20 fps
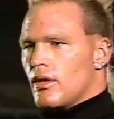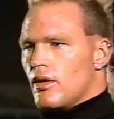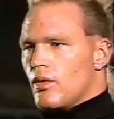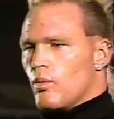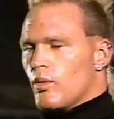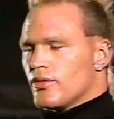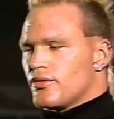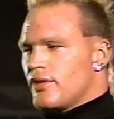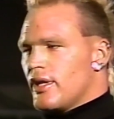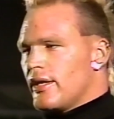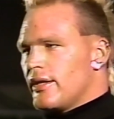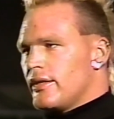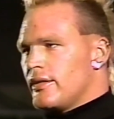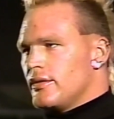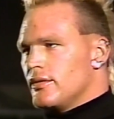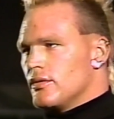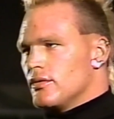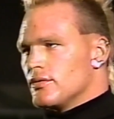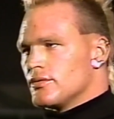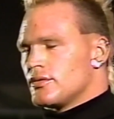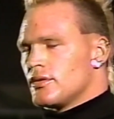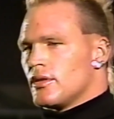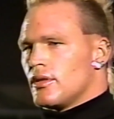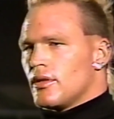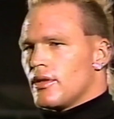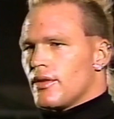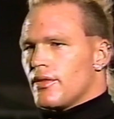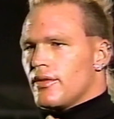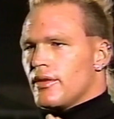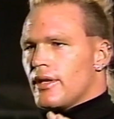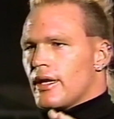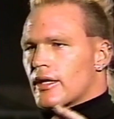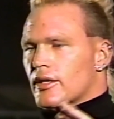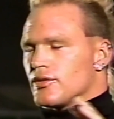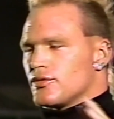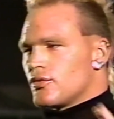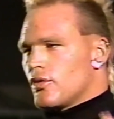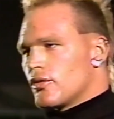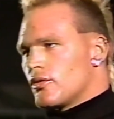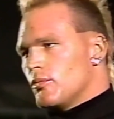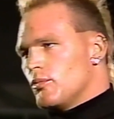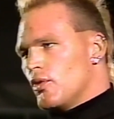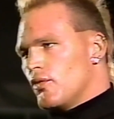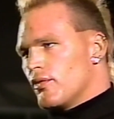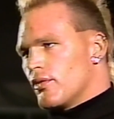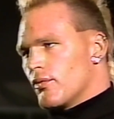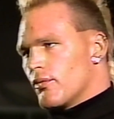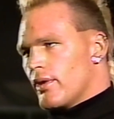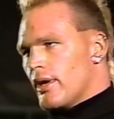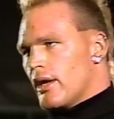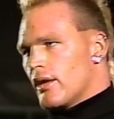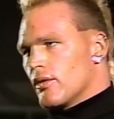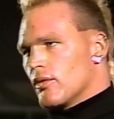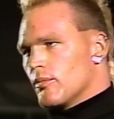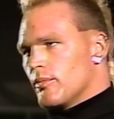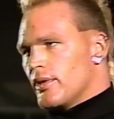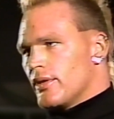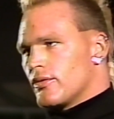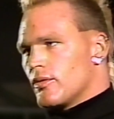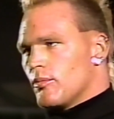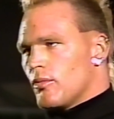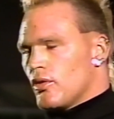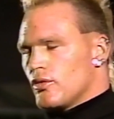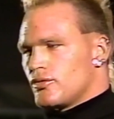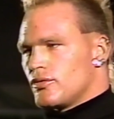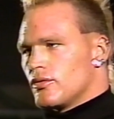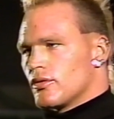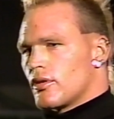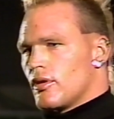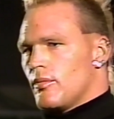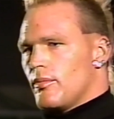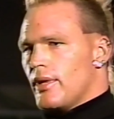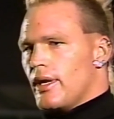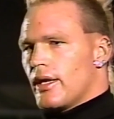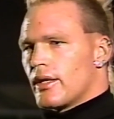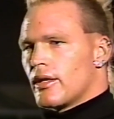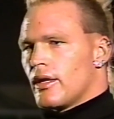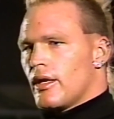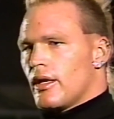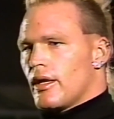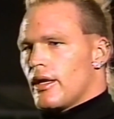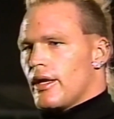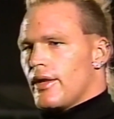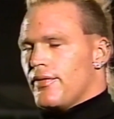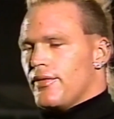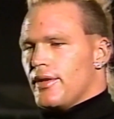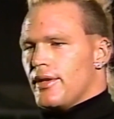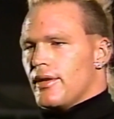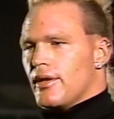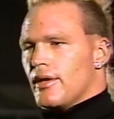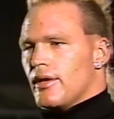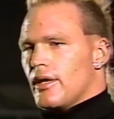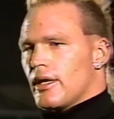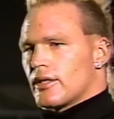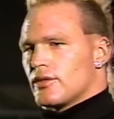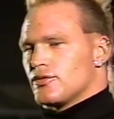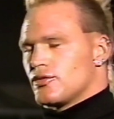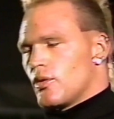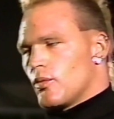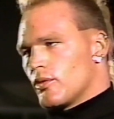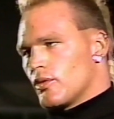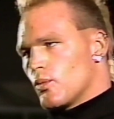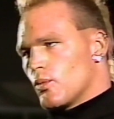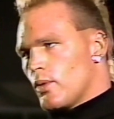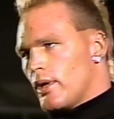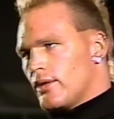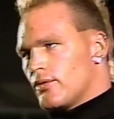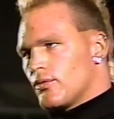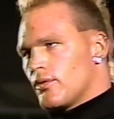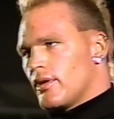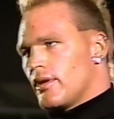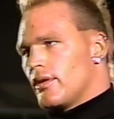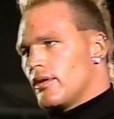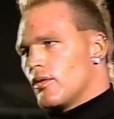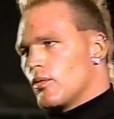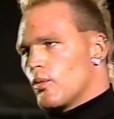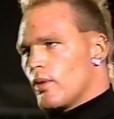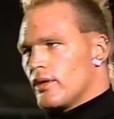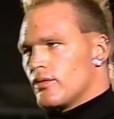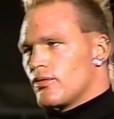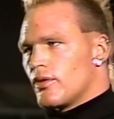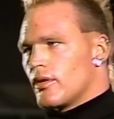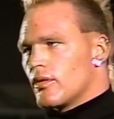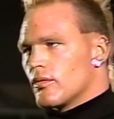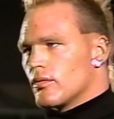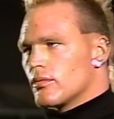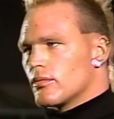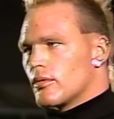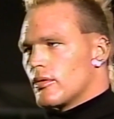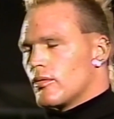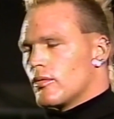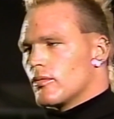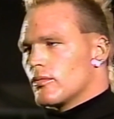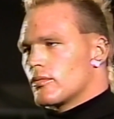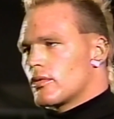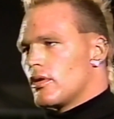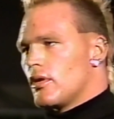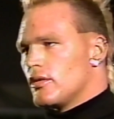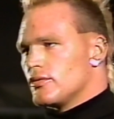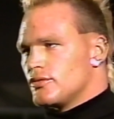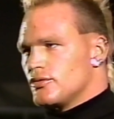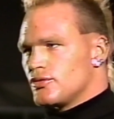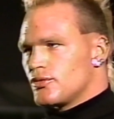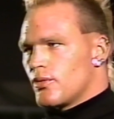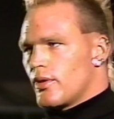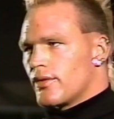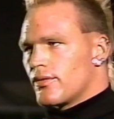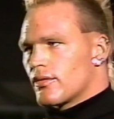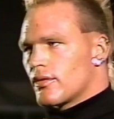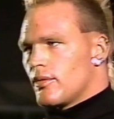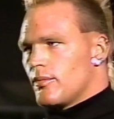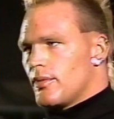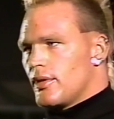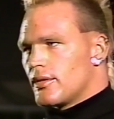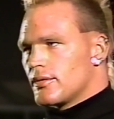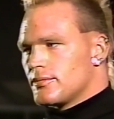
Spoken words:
Once that heals, then I can start to move it around a little bit. The motion will come back, and then I can start with the weight training, and the weight training will cause the strength to come back.